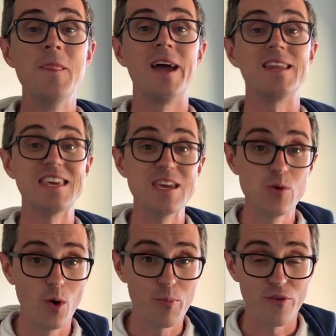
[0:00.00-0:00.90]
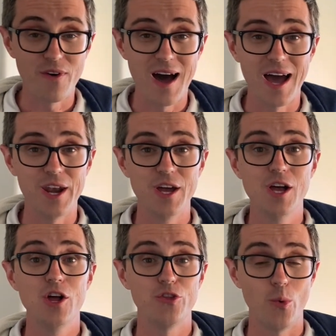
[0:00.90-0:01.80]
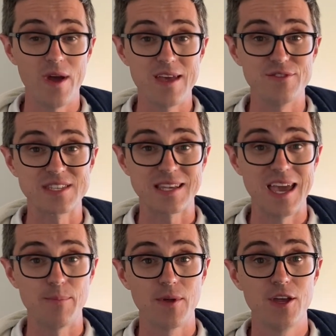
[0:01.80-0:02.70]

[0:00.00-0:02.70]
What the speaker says: and he will provide the way of escape.